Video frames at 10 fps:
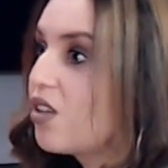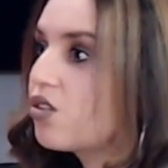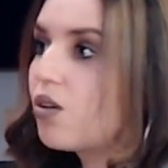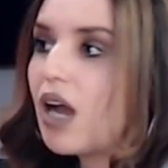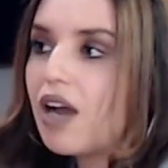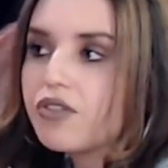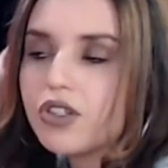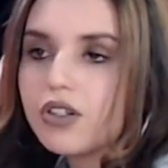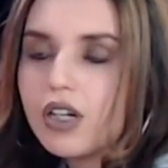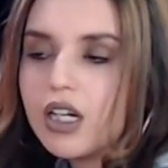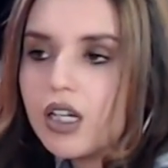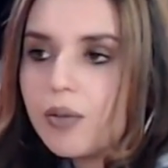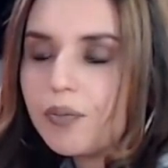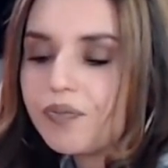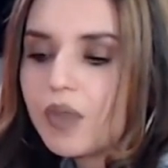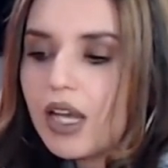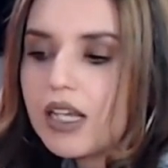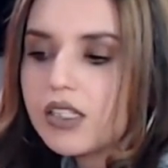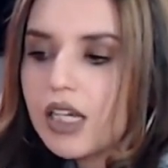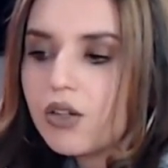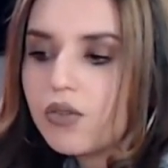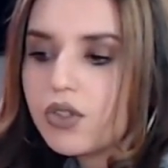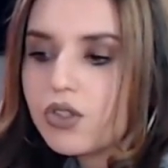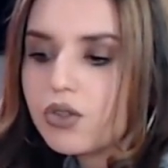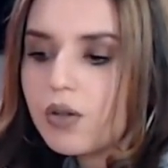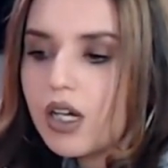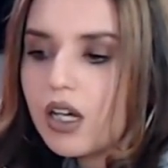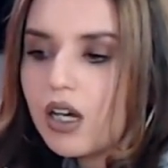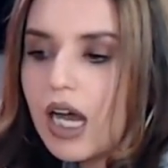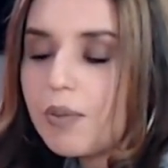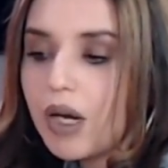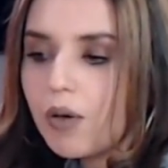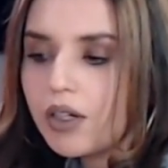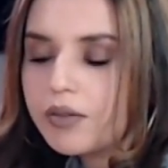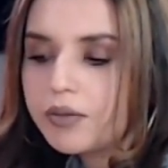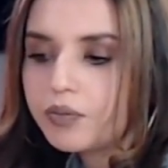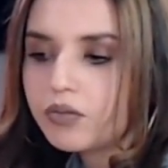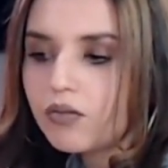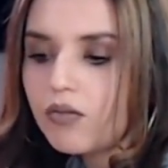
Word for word: So after um, I signed over to uh, Hi Power,